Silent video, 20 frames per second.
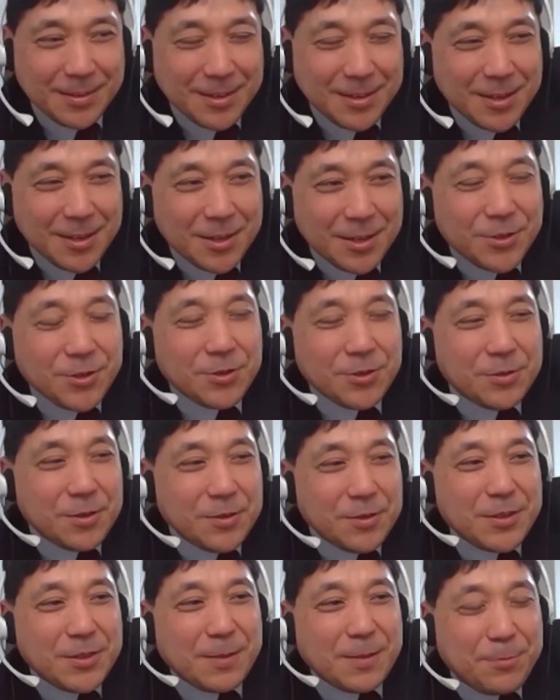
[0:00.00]
So
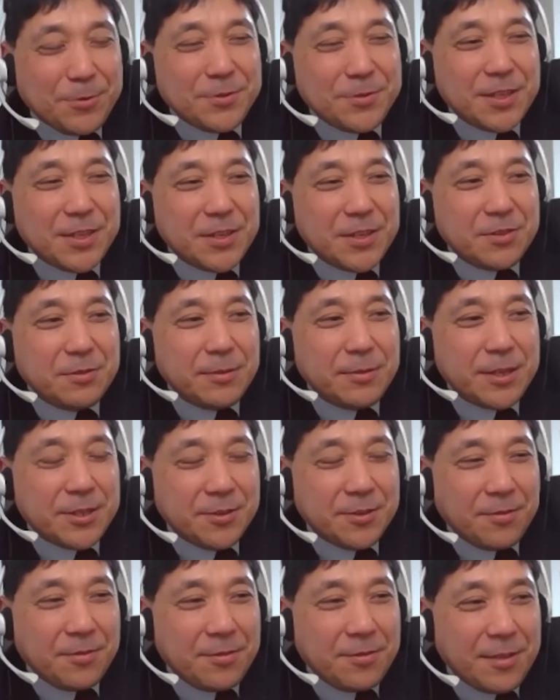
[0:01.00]
suppose the
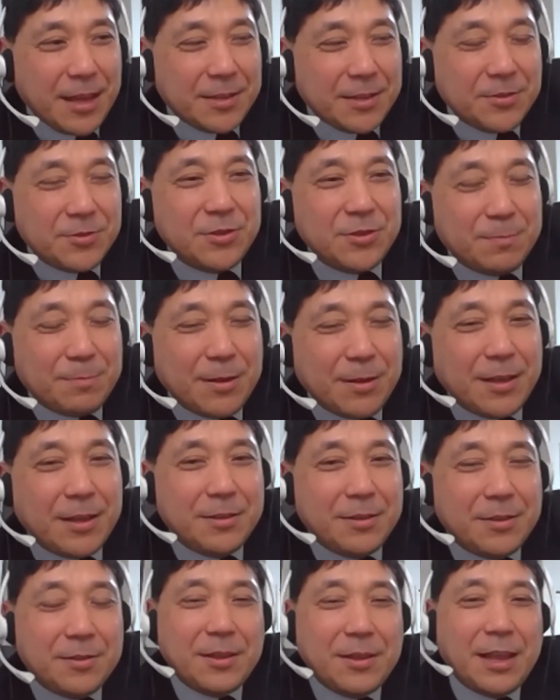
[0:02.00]
situation that
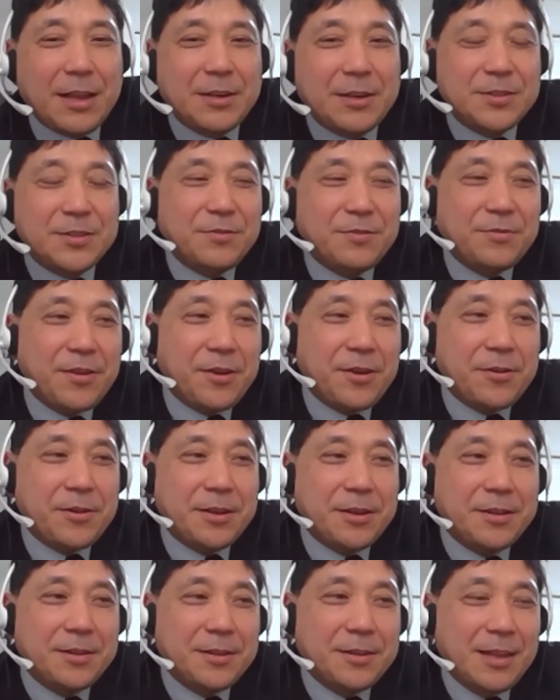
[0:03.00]
Japan takes a
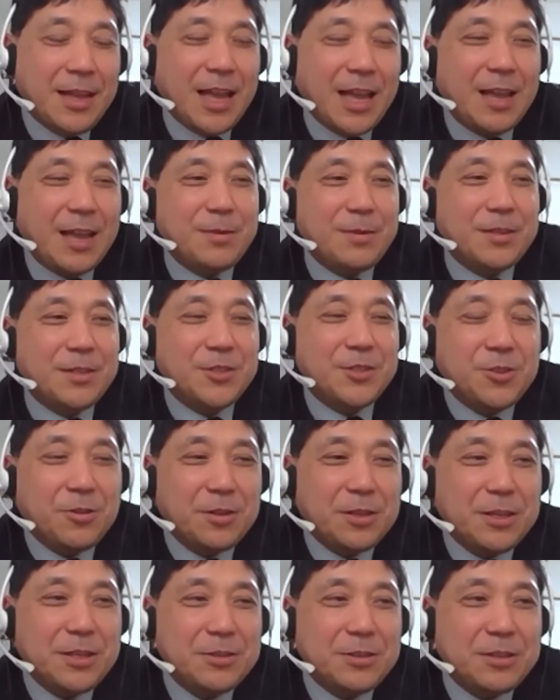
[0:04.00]
very,
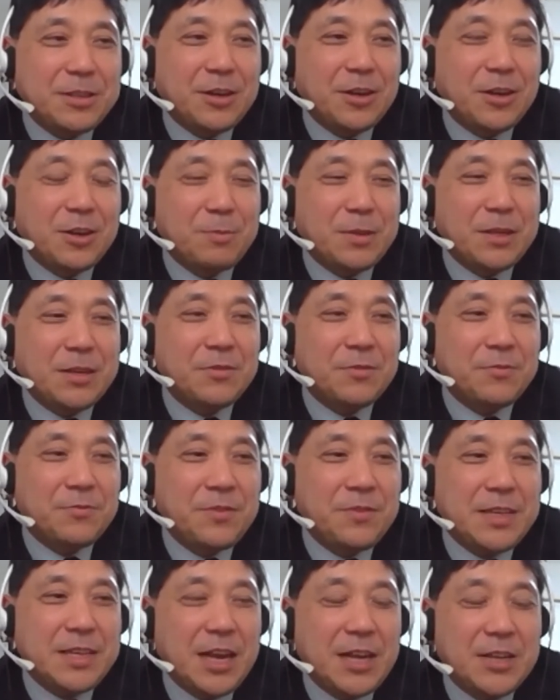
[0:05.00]
solid economic
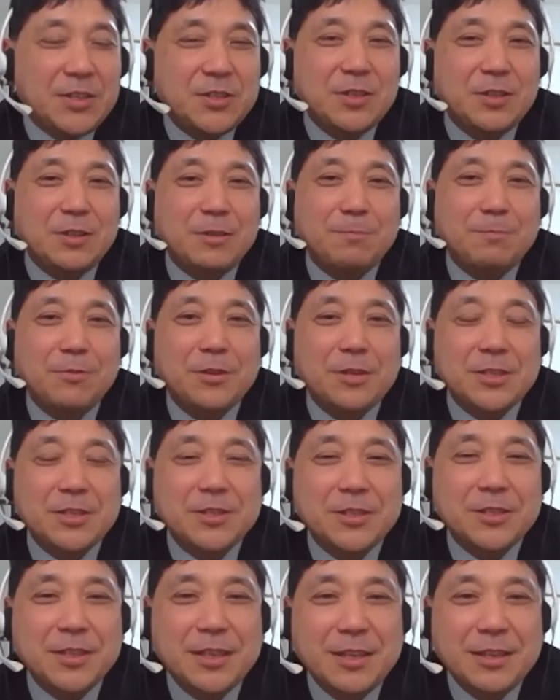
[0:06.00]
financial
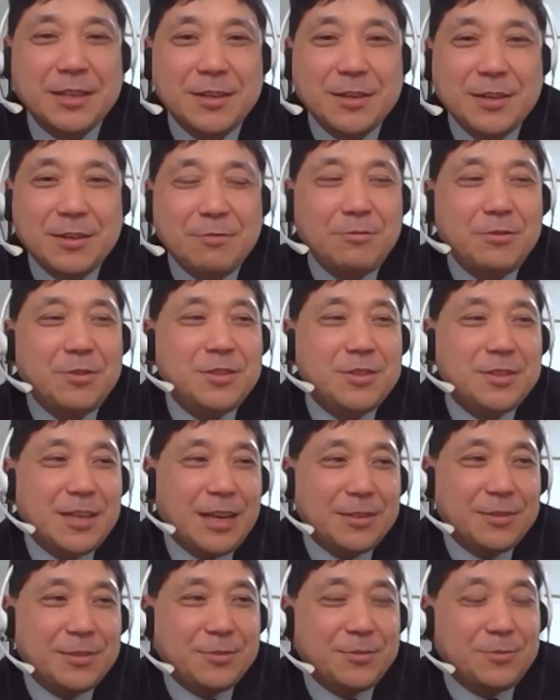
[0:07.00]
policy
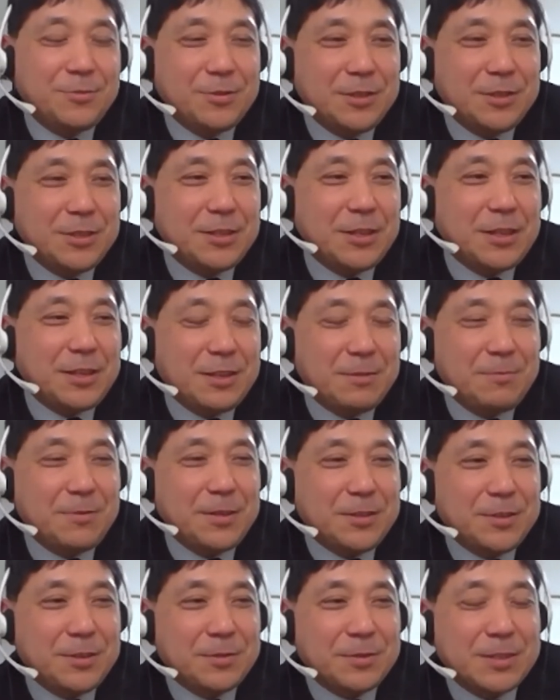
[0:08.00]
without quantitative
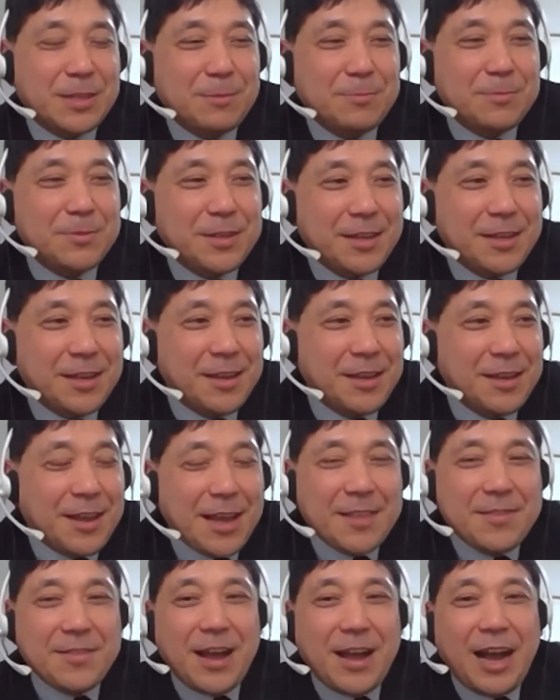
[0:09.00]
easing or something,
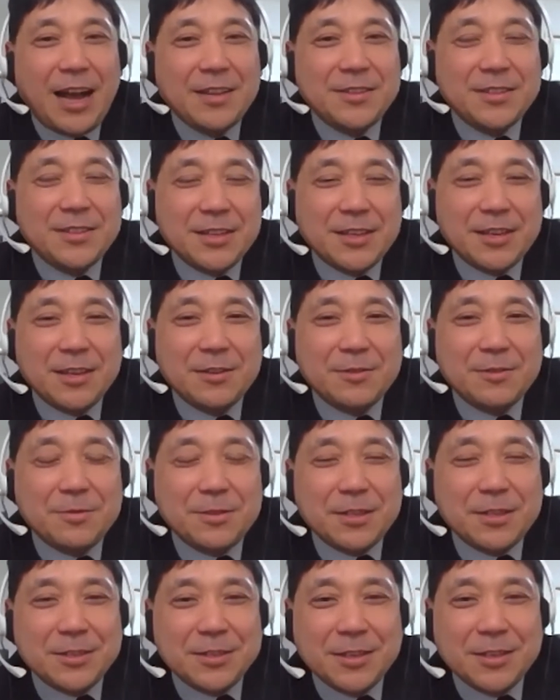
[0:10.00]
and other
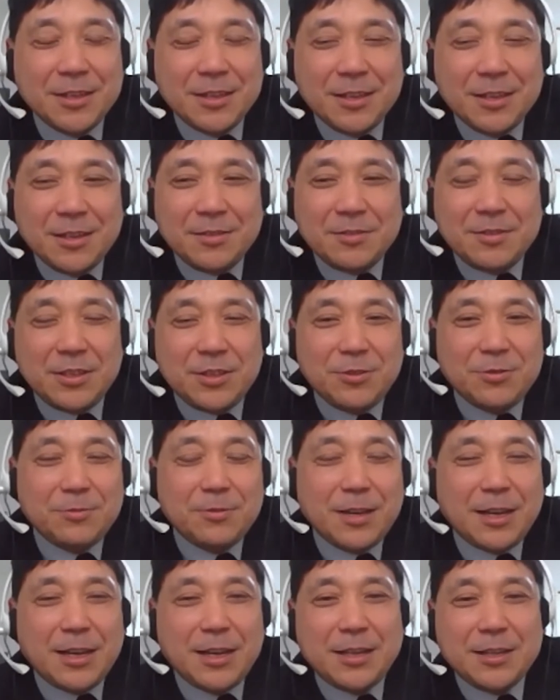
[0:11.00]
countries, the
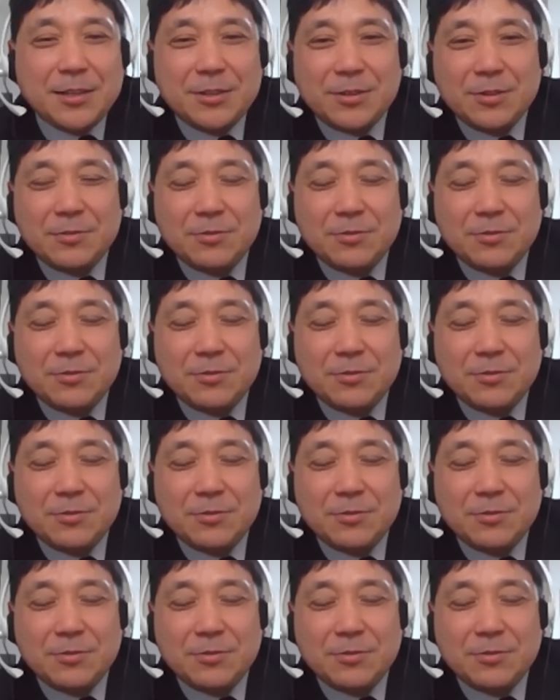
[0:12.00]
US,